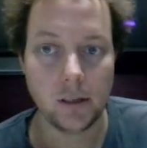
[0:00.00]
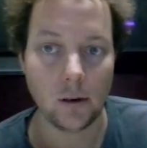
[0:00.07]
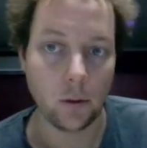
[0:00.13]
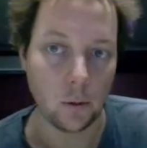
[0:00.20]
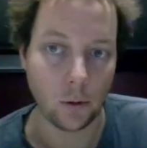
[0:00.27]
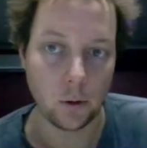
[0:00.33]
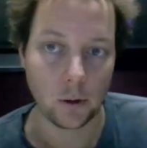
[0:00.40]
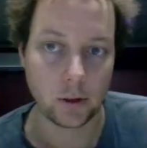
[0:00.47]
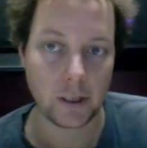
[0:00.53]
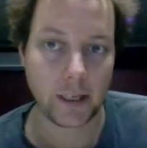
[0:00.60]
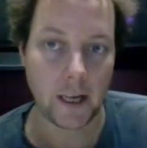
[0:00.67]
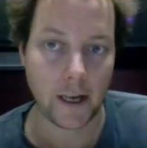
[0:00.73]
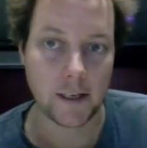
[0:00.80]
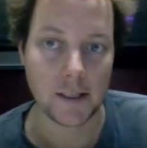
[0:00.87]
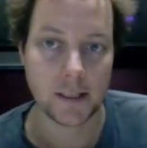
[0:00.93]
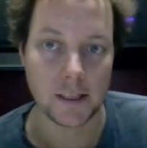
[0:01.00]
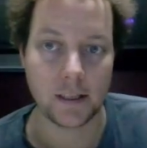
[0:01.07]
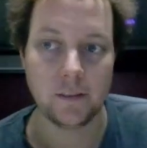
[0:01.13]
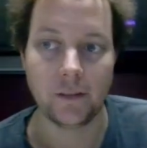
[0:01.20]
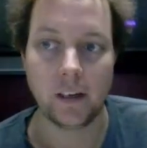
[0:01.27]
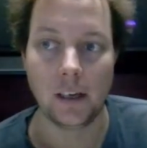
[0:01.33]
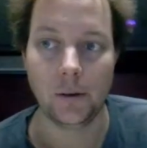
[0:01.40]
or KC
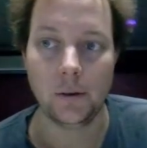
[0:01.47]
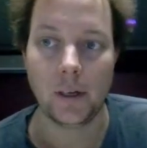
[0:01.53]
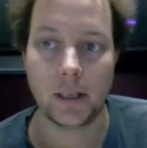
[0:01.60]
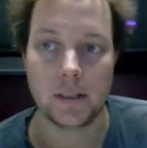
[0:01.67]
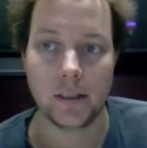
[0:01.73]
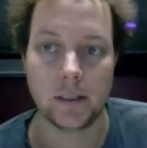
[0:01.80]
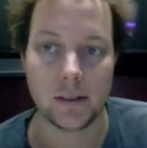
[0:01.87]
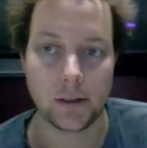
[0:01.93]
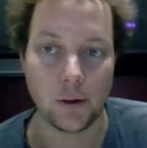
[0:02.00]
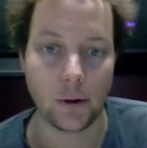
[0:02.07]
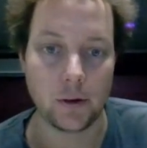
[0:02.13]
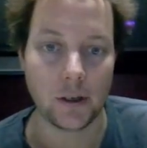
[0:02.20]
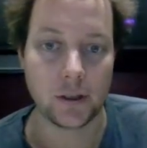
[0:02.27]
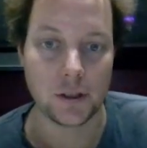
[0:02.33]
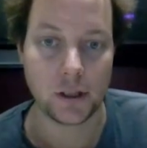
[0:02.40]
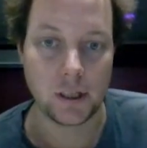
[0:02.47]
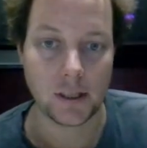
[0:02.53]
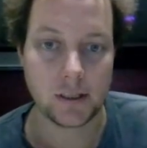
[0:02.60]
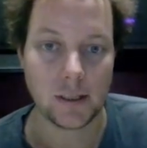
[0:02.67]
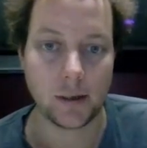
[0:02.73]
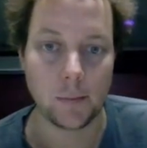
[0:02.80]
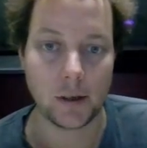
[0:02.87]
value, as it is known in
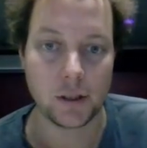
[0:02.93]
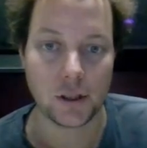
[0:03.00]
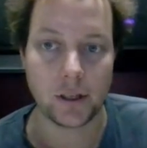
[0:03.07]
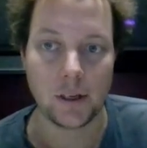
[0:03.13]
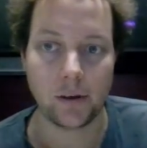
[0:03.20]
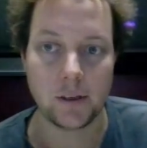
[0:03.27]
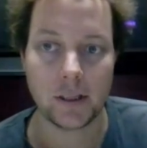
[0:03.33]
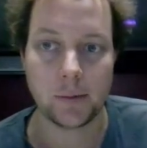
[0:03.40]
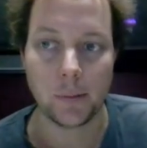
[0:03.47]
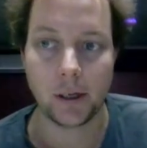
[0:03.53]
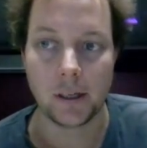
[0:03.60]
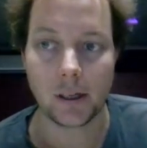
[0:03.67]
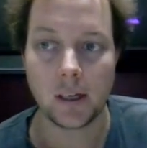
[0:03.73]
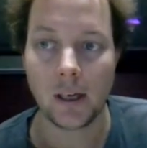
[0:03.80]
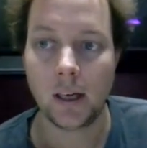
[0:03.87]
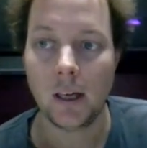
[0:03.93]
GSM engineering speak.